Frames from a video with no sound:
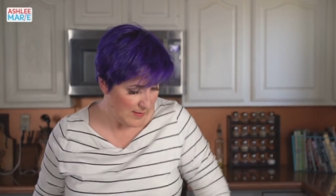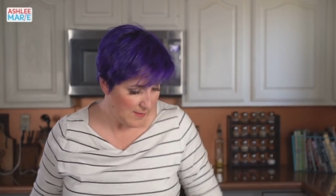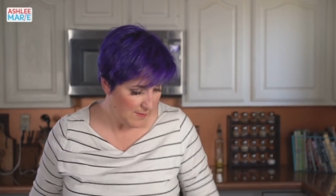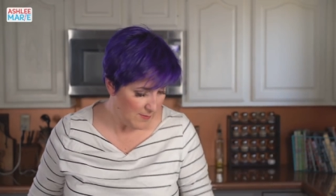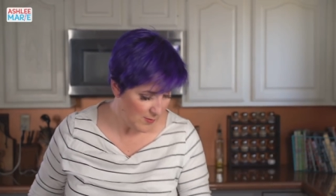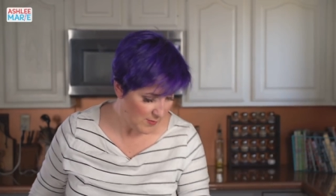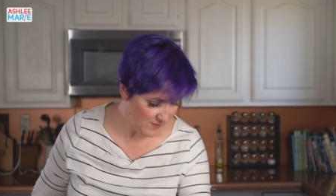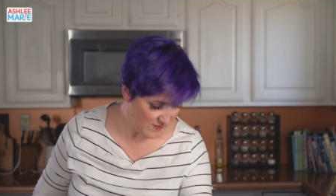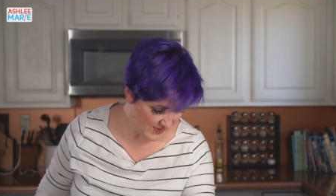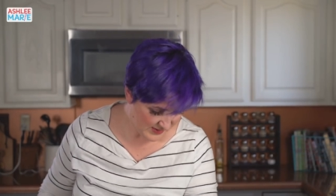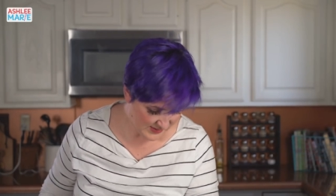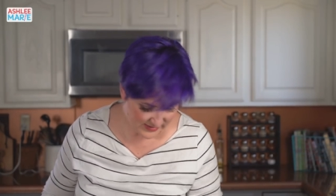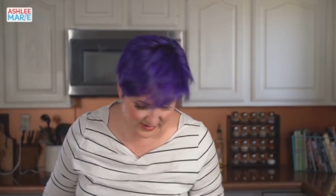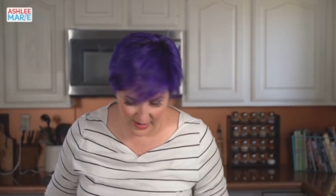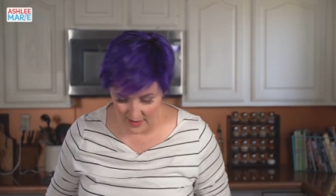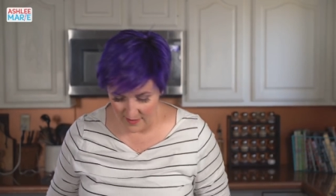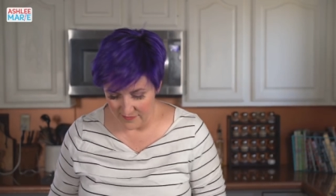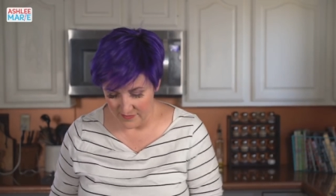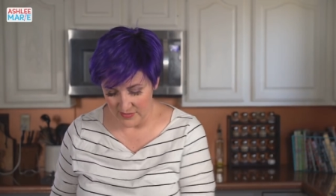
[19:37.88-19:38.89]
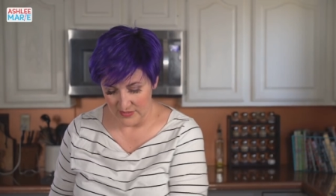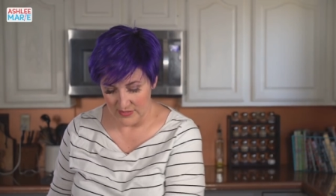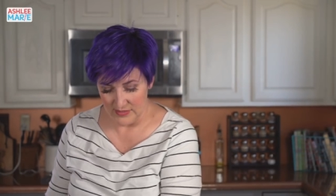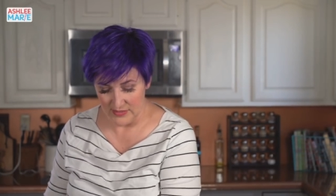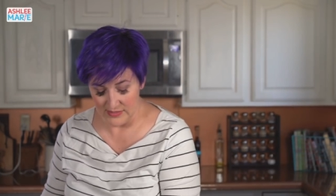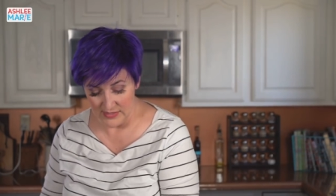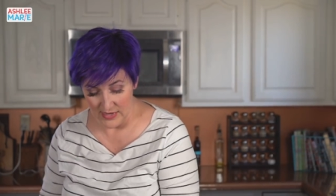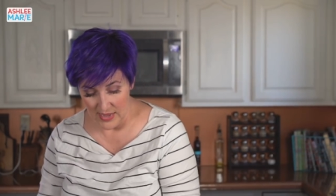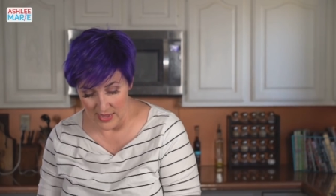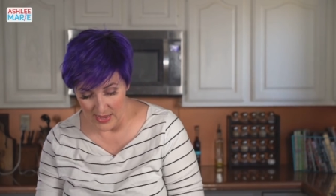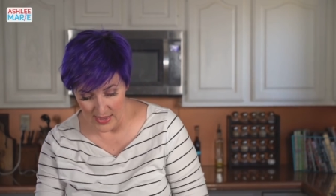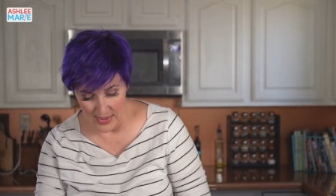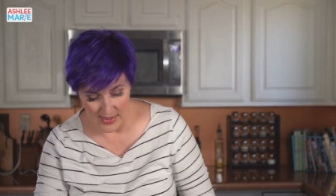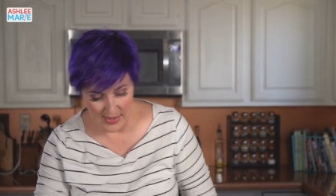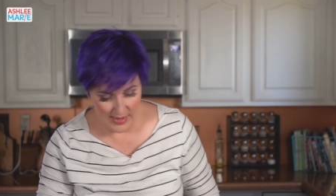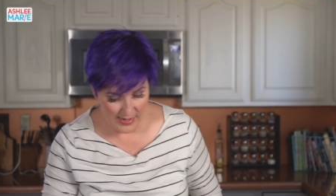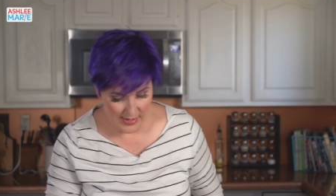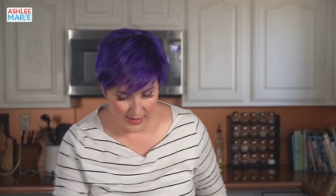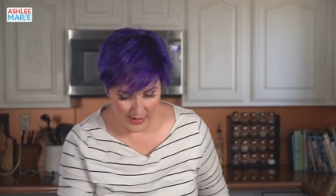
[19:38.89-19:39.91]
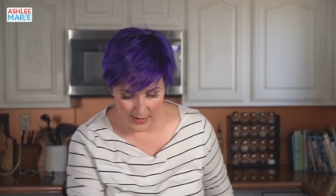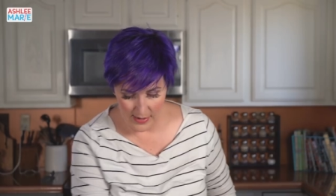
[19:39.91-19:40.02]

Move this off to the side.